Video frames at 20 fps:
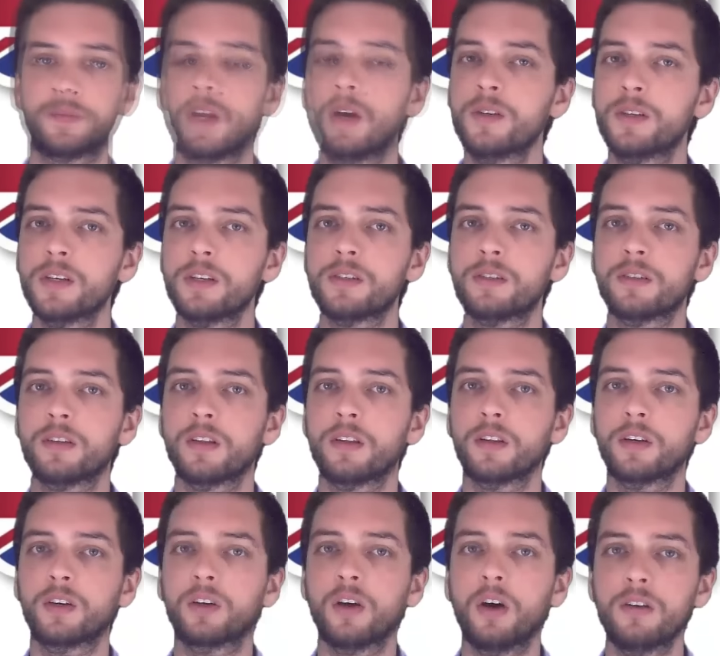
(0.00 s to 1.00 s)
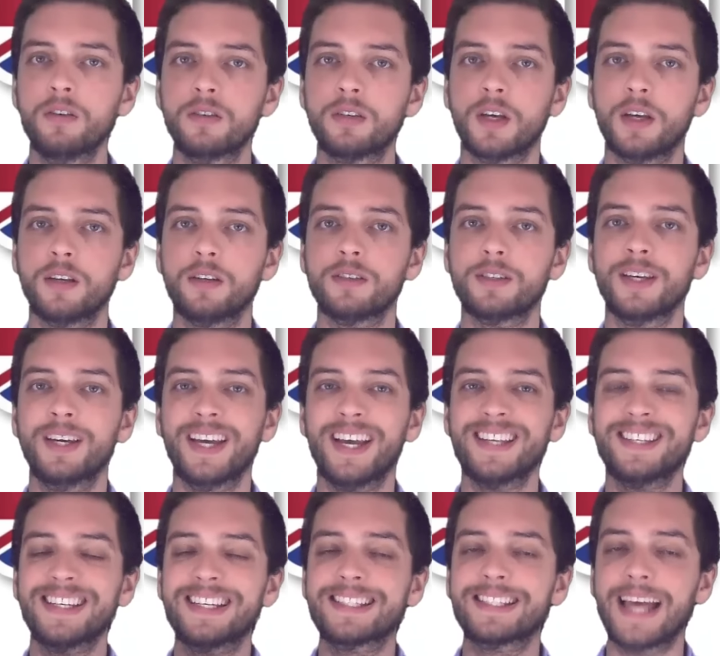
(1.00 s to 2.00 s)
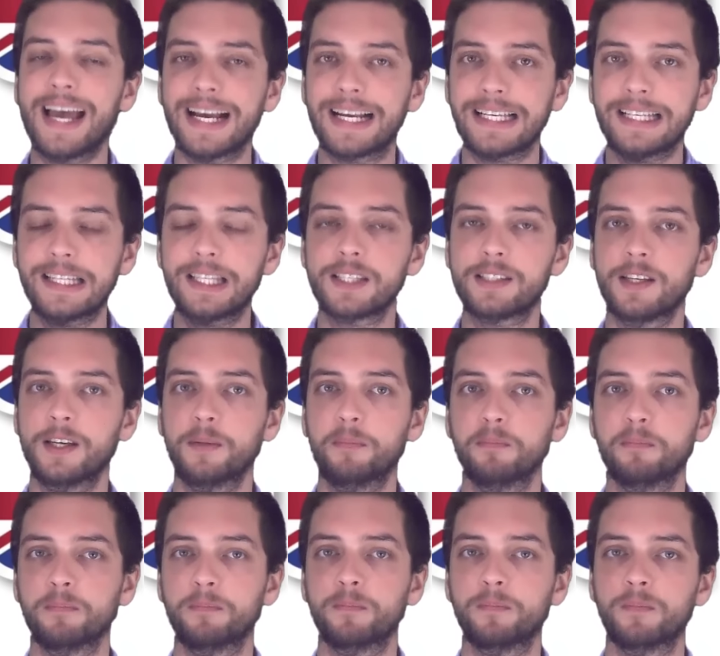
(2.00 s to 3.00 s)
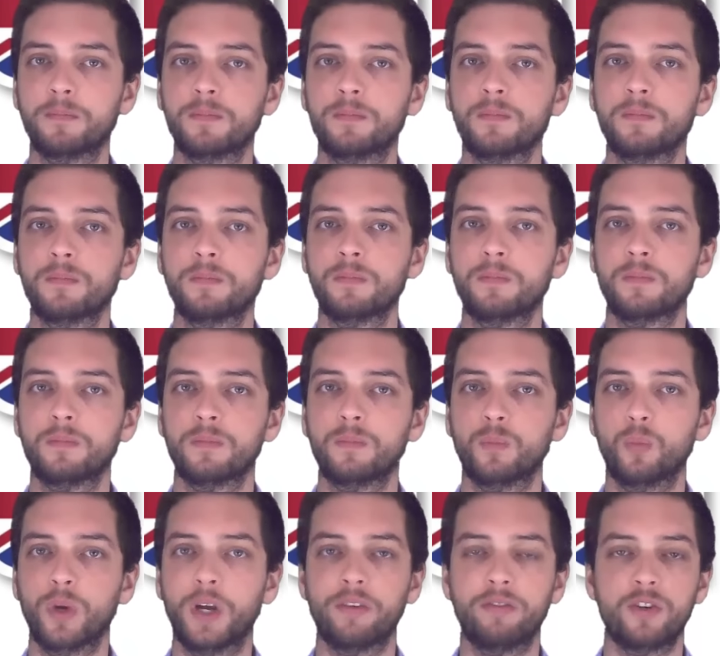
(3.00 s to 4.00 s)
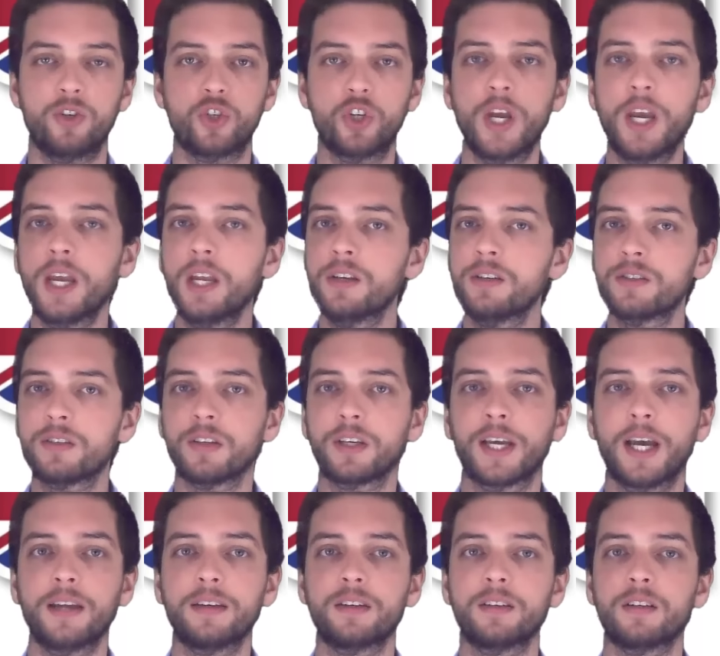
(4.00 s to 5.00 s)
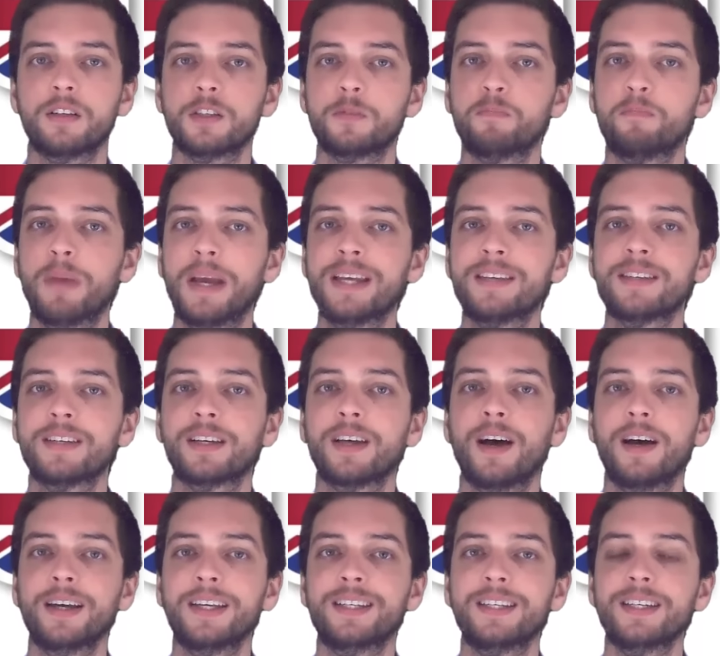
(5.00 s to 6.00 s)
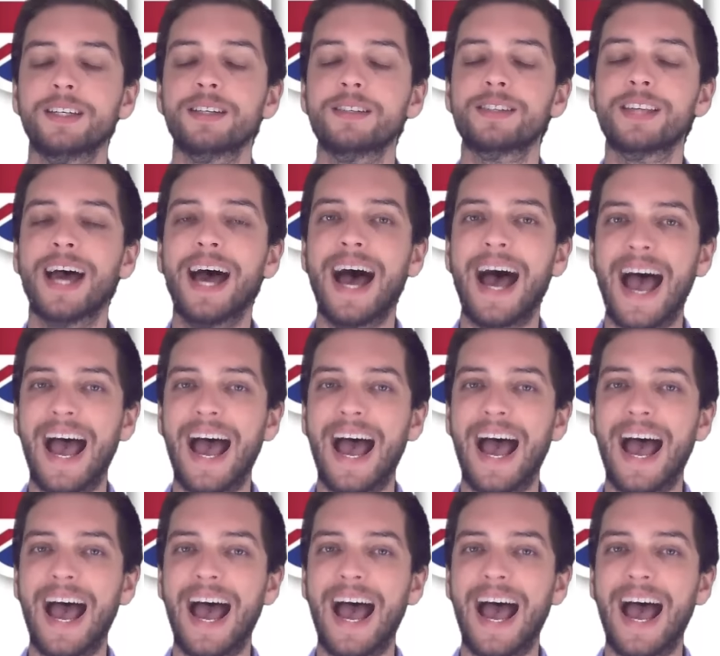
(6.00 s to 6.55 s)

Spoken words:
Notice that the content is exactly the same. We haven't changed the candidate's basic ideas